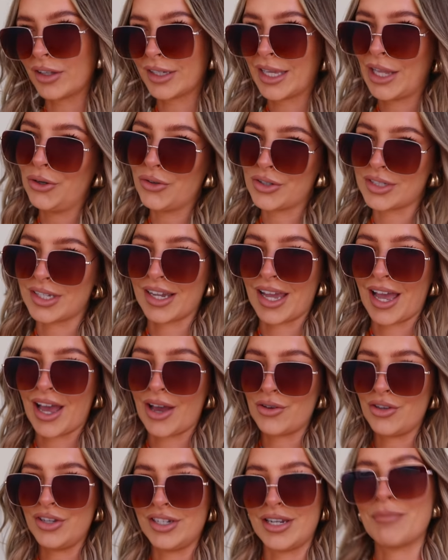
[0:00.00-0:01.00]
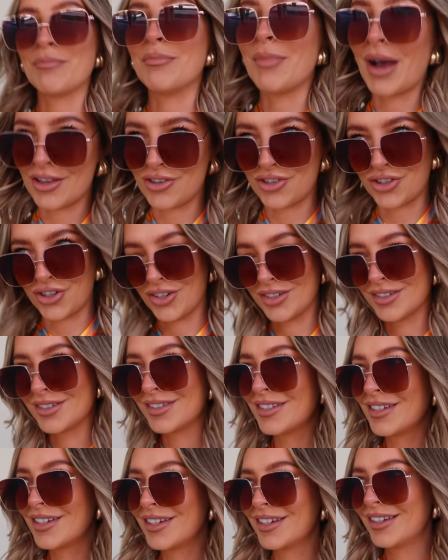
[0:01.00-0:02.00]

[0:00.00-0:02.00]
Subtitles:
like it looks like how you'd imagine